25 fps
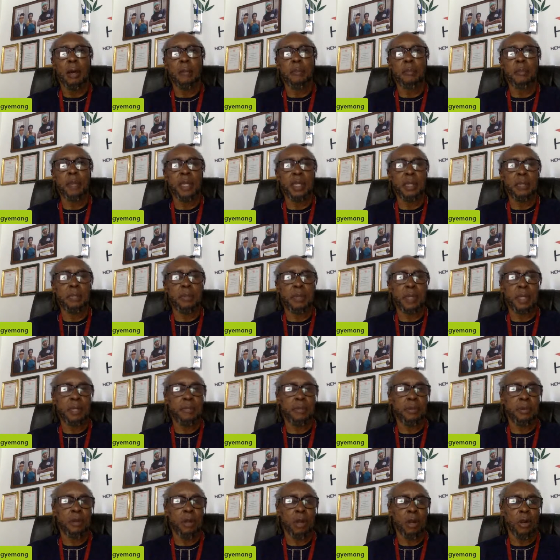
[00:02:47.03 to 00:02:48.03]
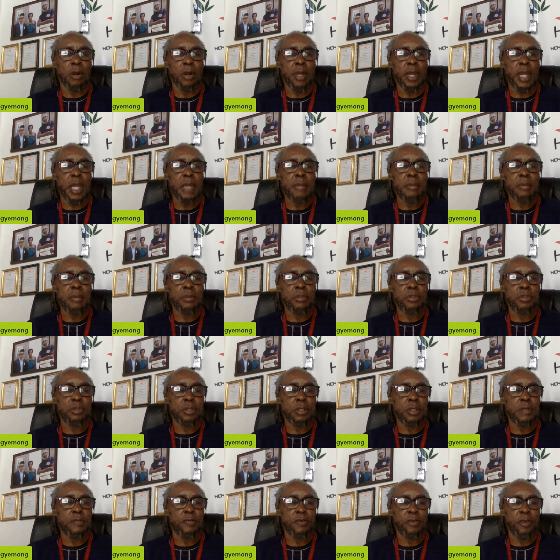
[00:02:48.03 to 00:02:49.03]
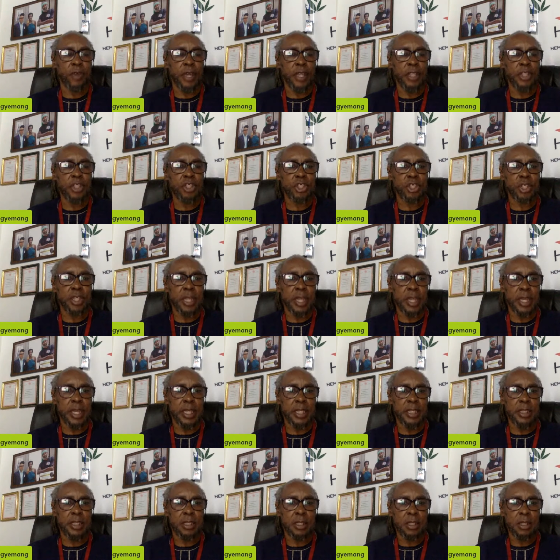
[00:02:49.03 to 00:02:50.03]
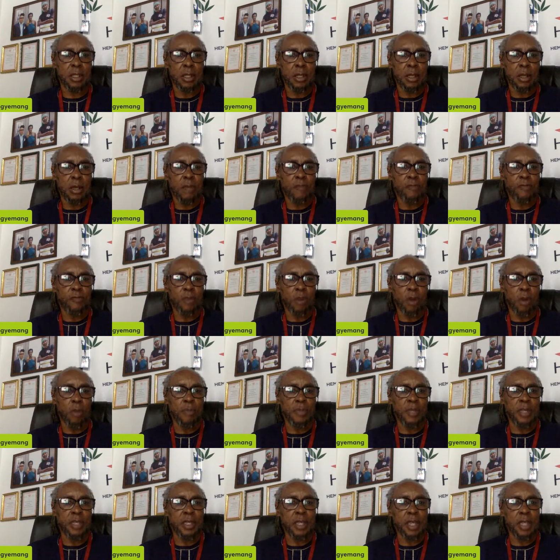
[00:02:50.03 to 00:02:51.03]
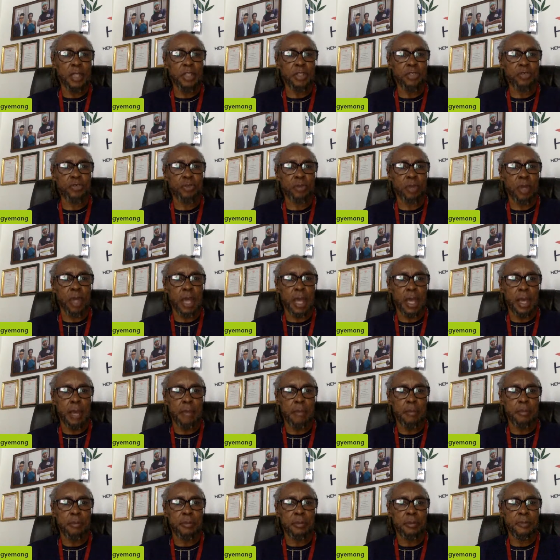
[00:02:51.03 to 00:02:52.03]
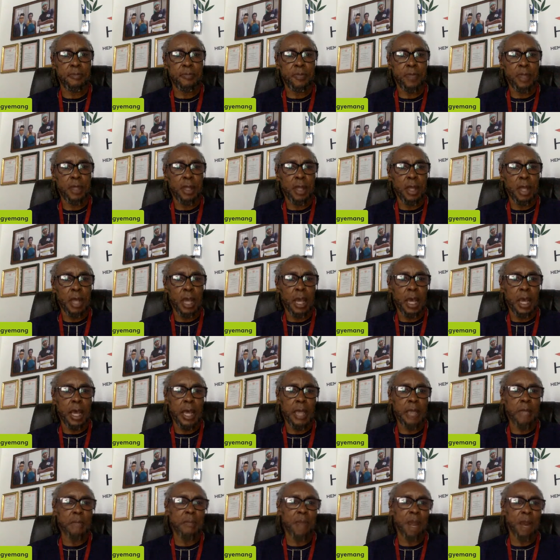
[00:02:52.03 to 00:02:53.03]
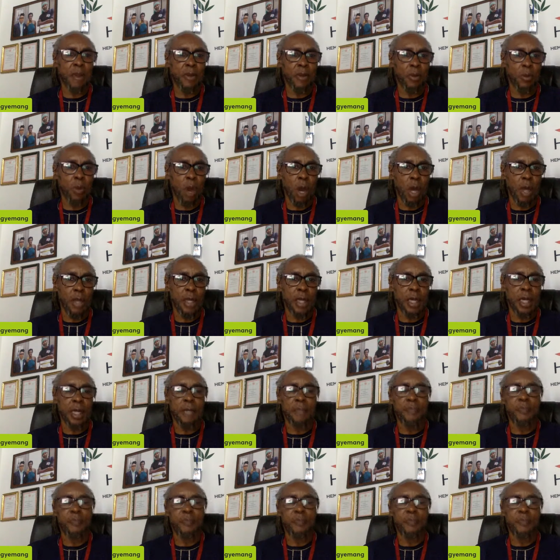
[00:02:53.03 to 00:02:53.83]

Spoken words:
Many people are unable to differentiate from industrial hemp and marijuana.